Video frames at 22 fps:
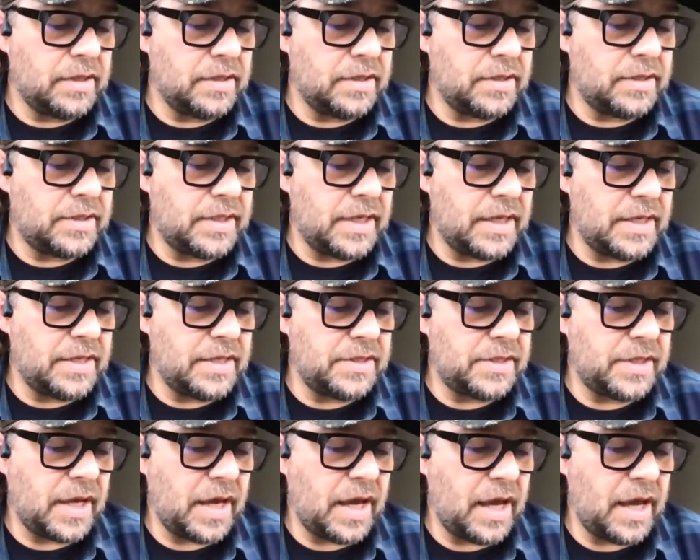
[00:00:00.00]
It
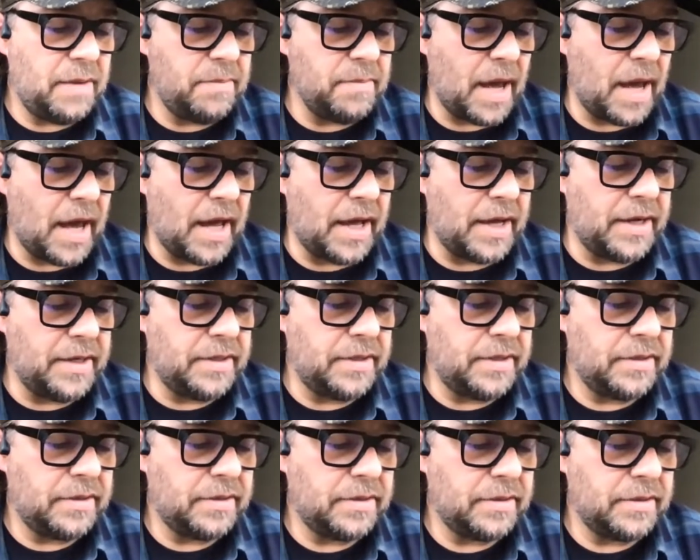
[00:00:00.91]
says, "Hey man,"
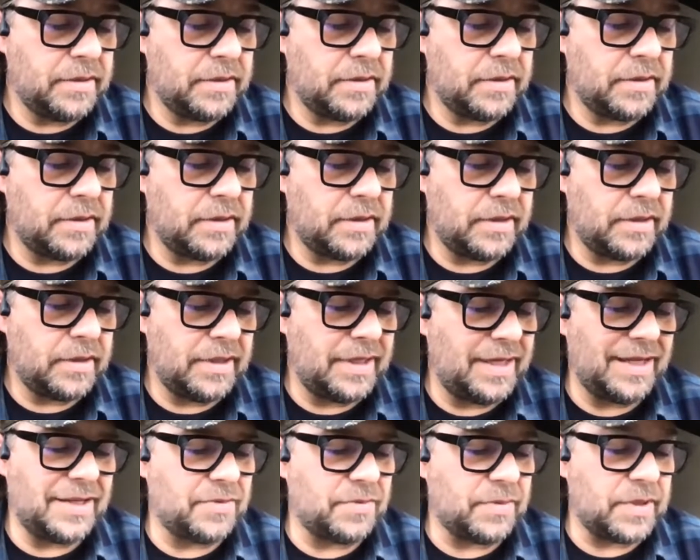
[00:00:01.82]

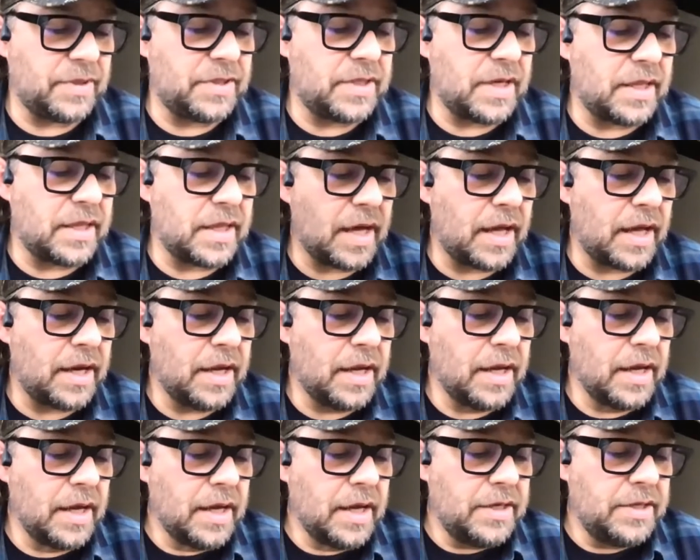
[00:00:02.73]
he doesn't really say that.
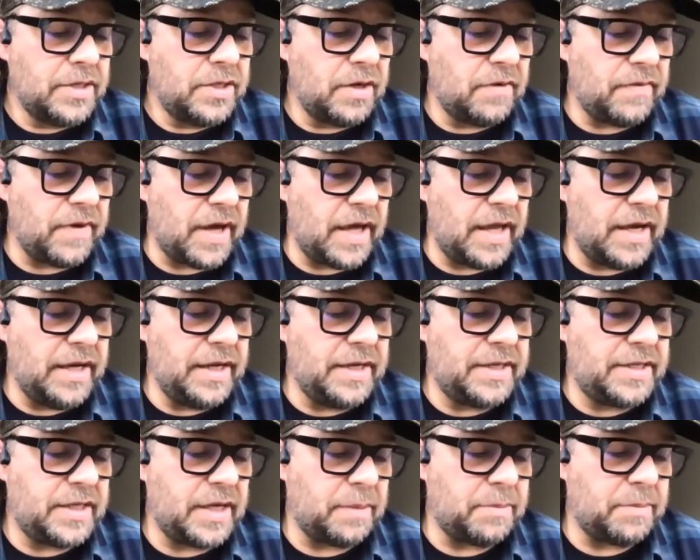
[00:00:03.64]
"Do you have
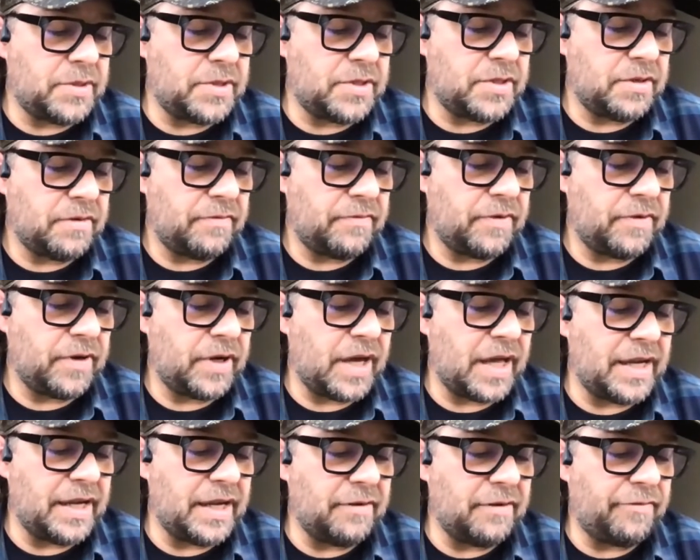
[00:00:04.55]
any tips for
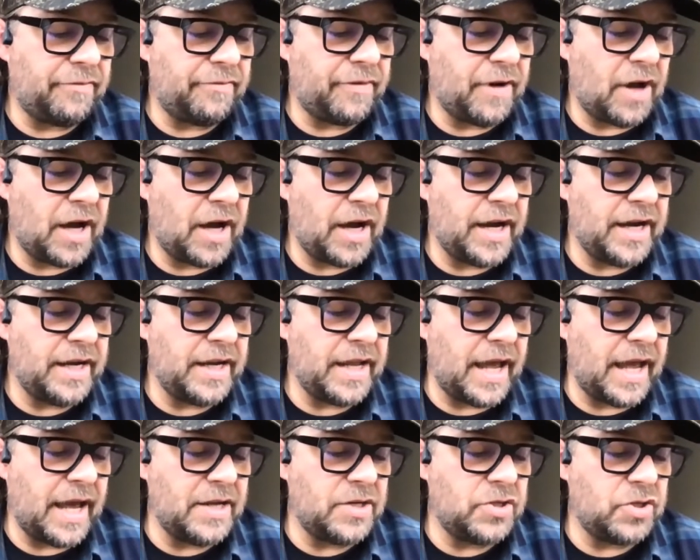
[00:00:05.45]
getting a fine
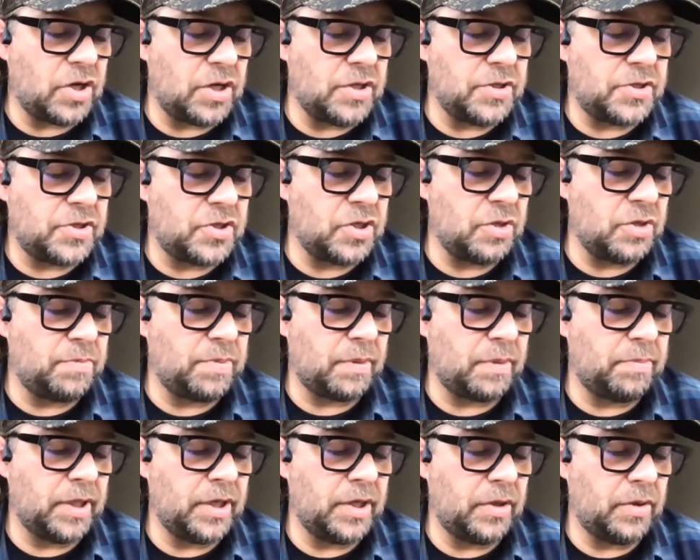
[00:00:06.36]
edge on
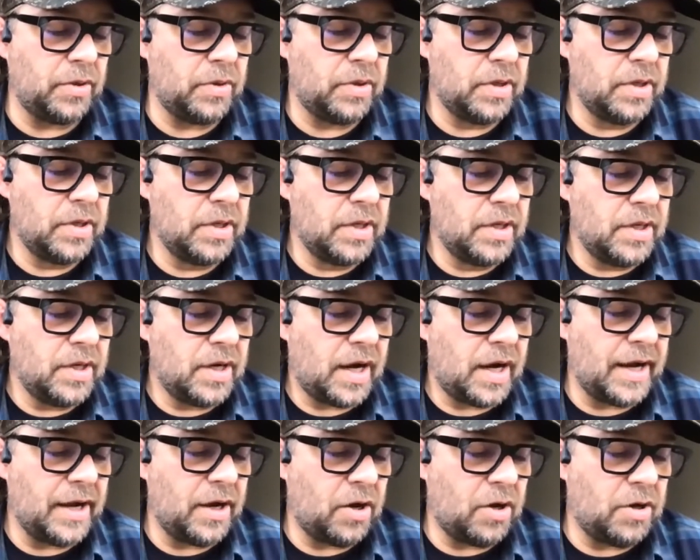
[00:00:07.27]
super blue?
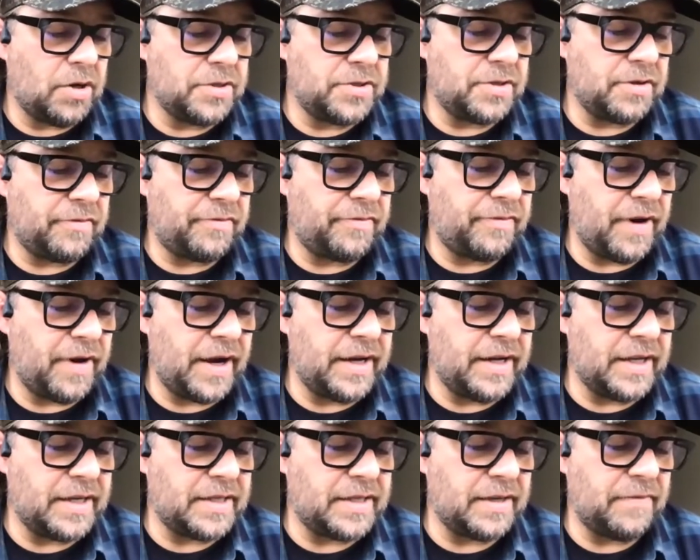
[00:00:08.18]
I also
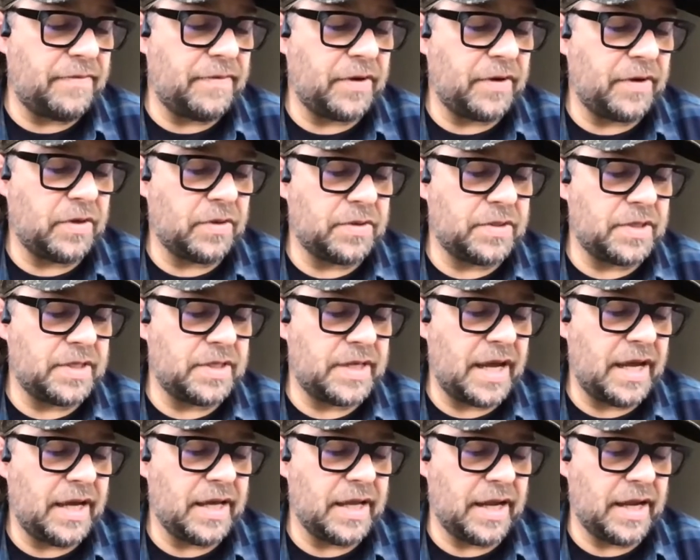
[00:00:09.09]
find it difficult to
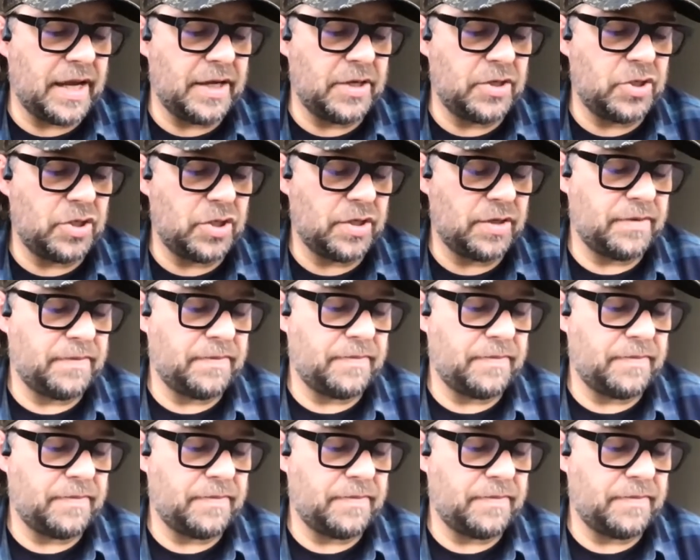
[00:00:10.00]
take an edge."